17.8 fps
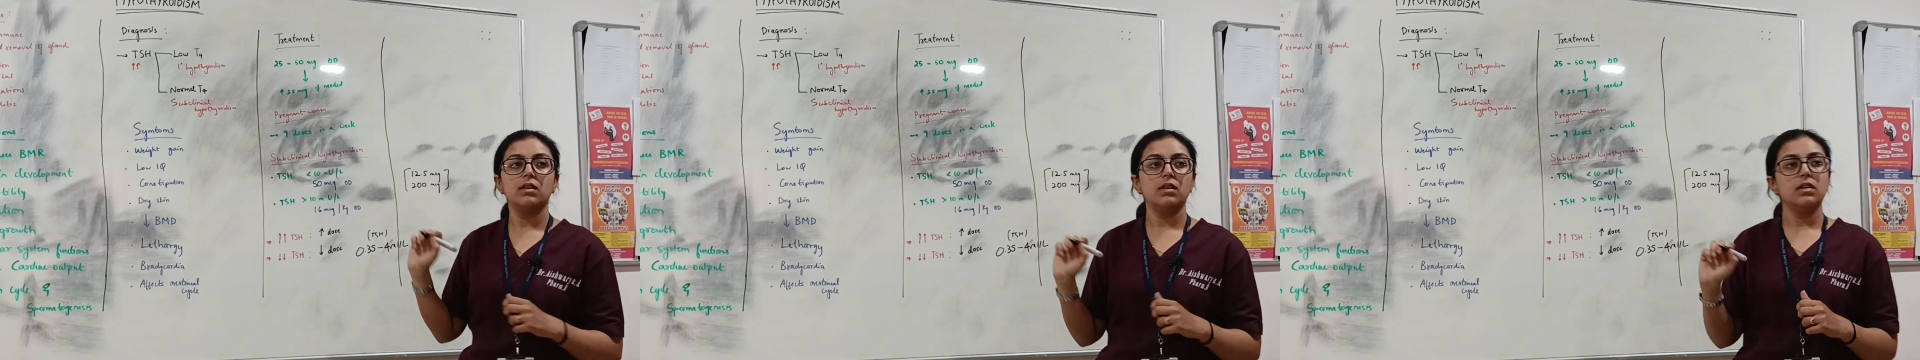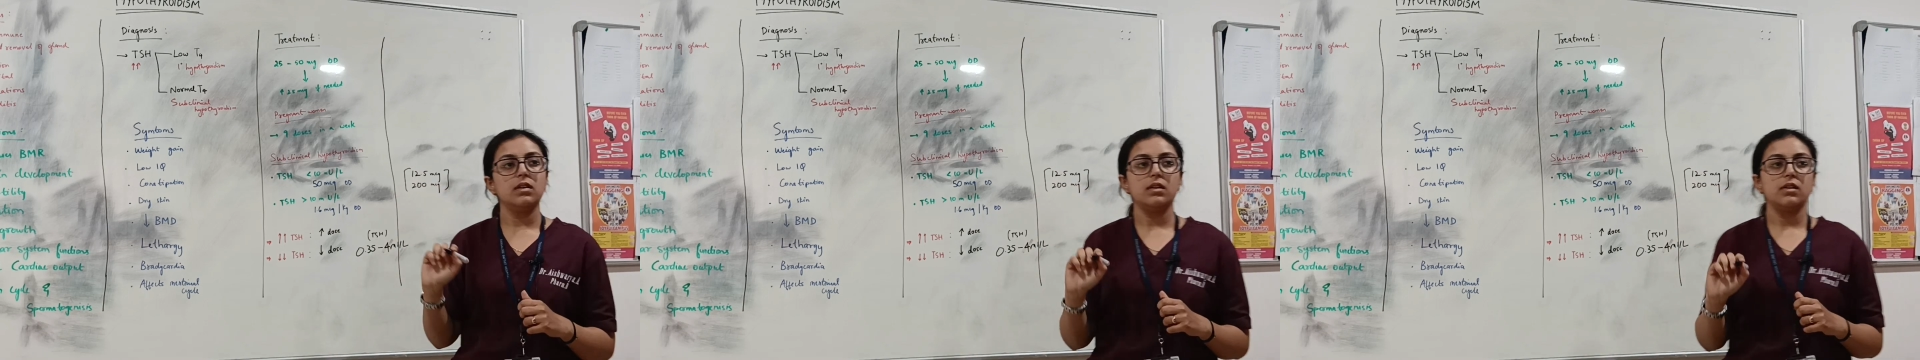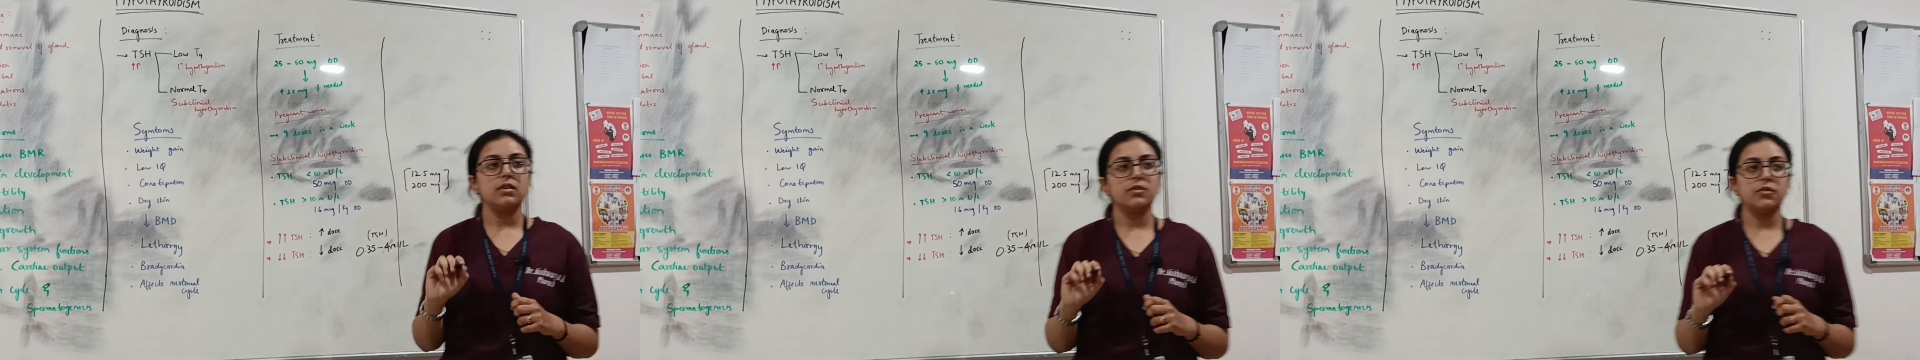
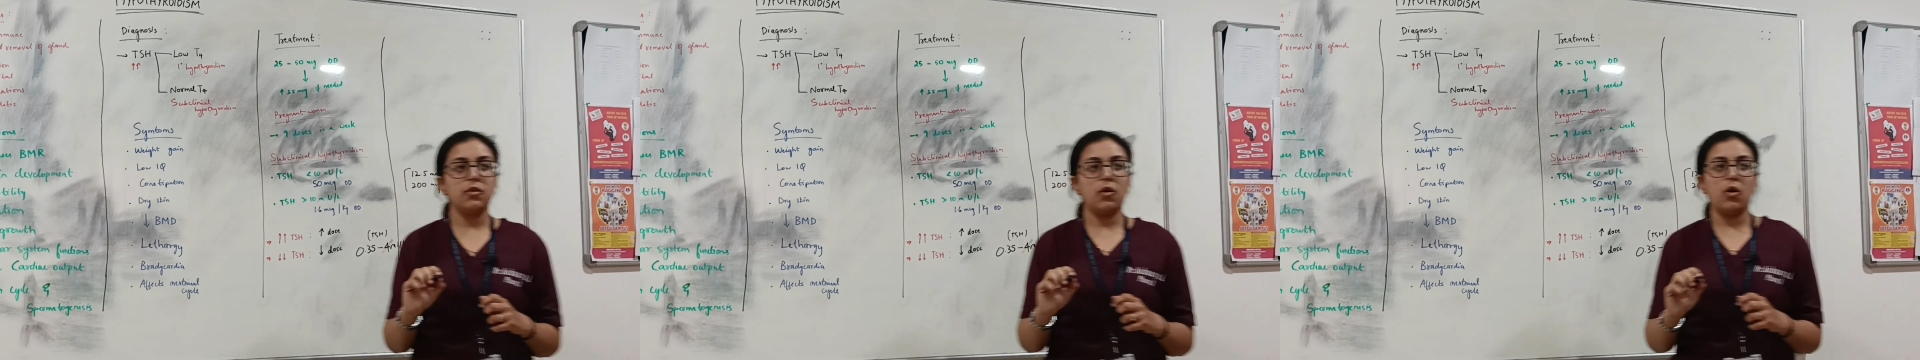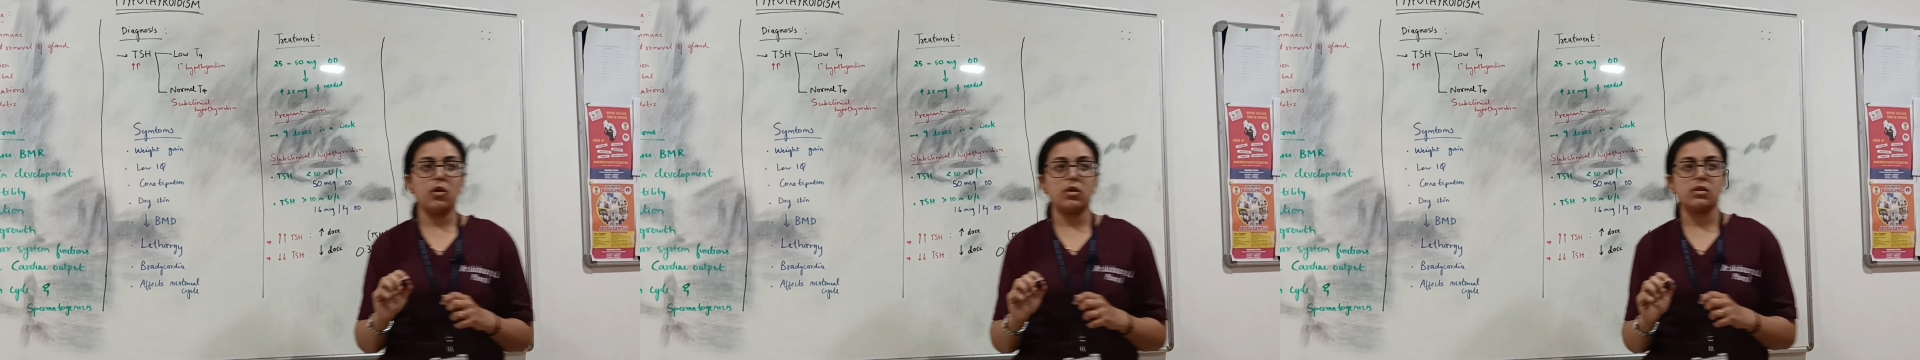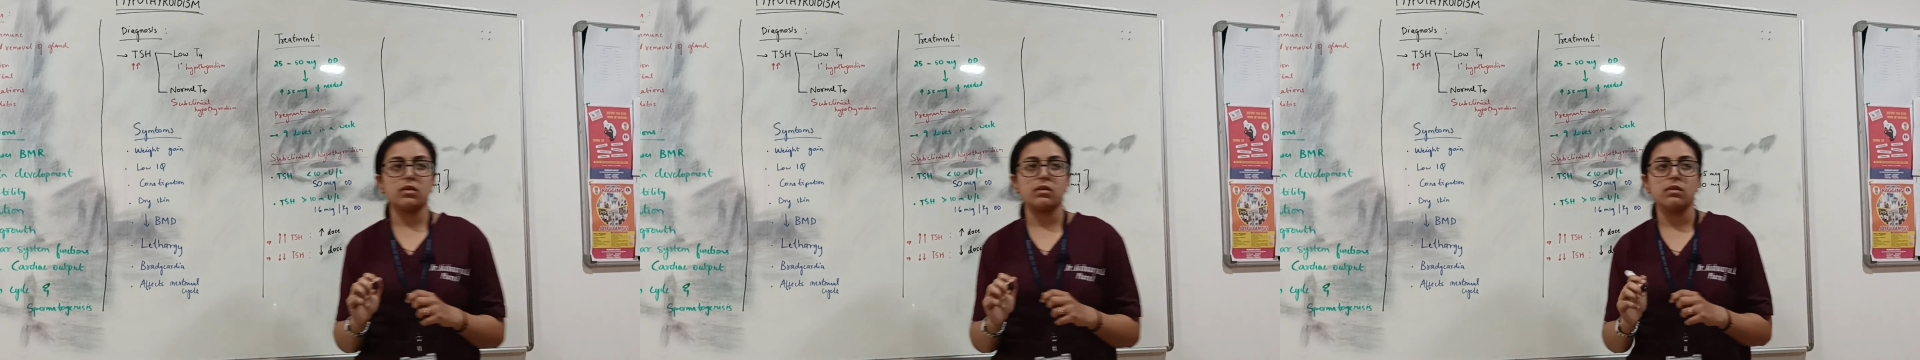for
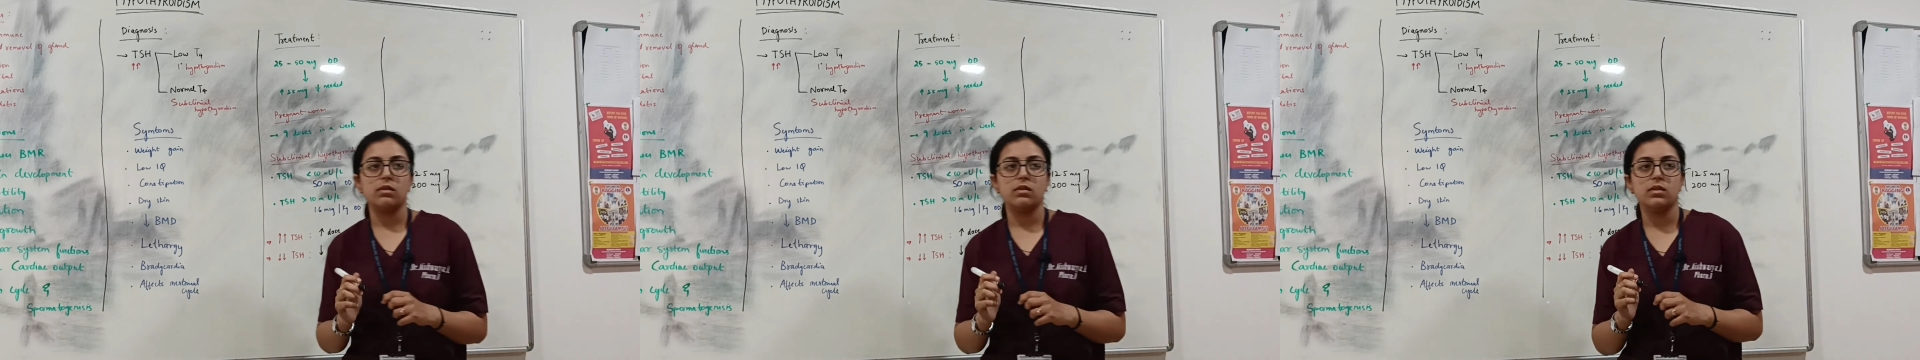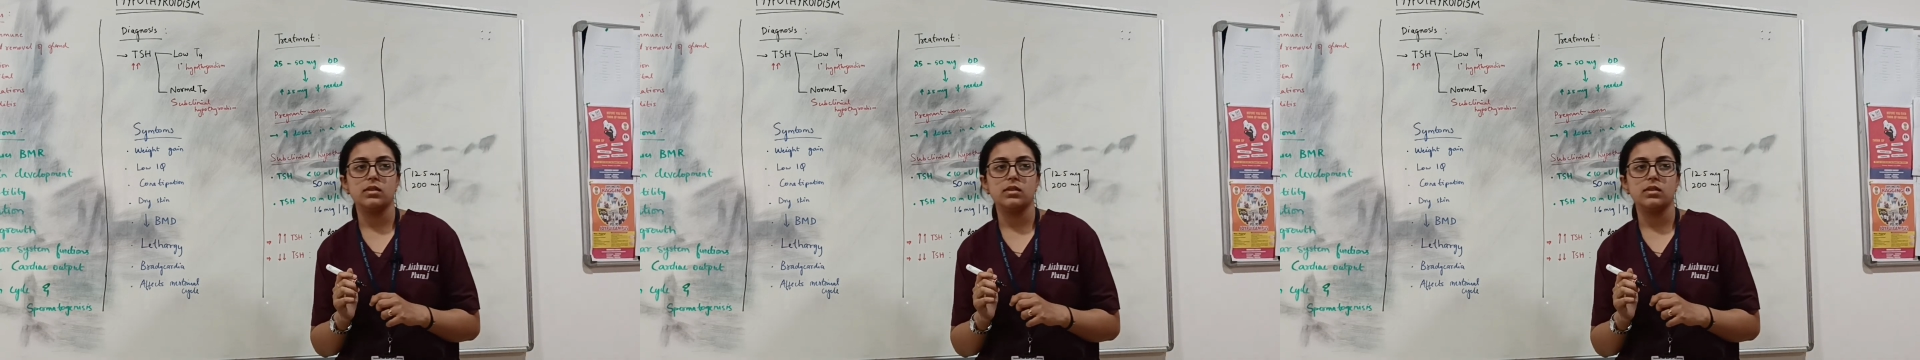the